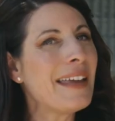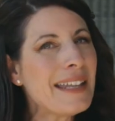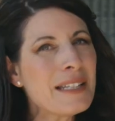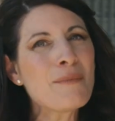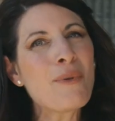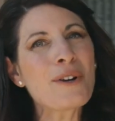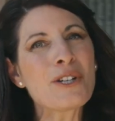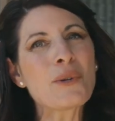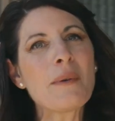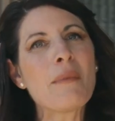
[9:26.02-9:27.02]
It is important
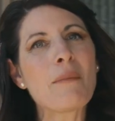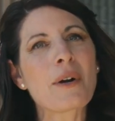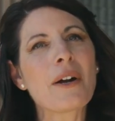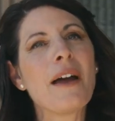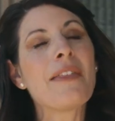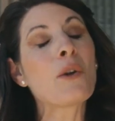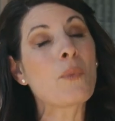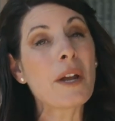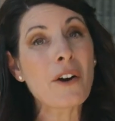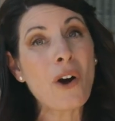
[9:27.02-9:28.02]
to remember that
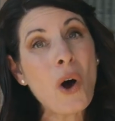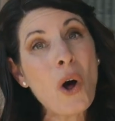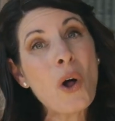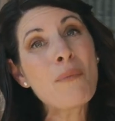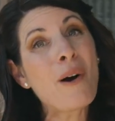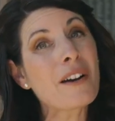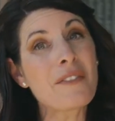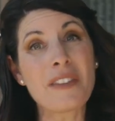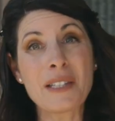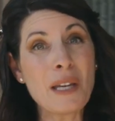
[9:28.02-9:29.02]
we are all part
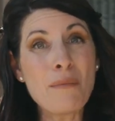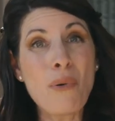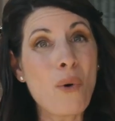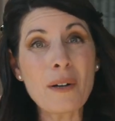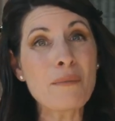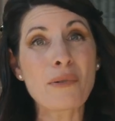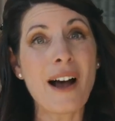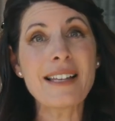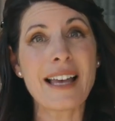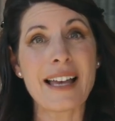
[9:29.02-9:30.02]
of this important
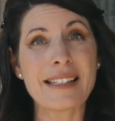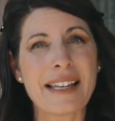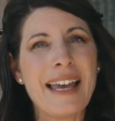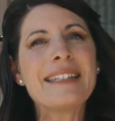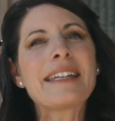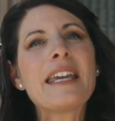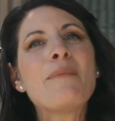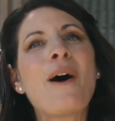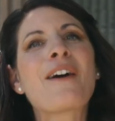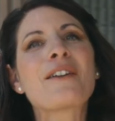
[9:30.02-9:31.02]
process to keep
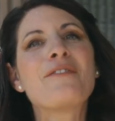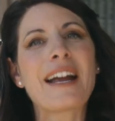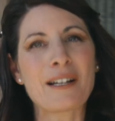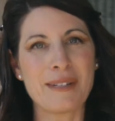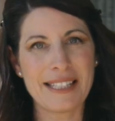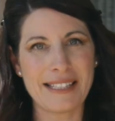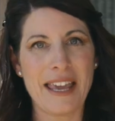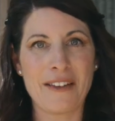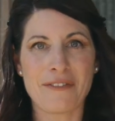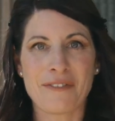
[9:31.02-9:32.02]
our environment
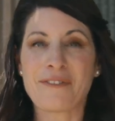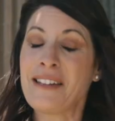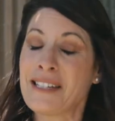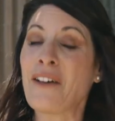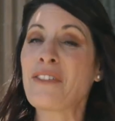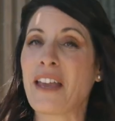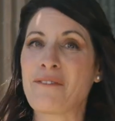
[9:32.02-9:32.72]
safe and healthy.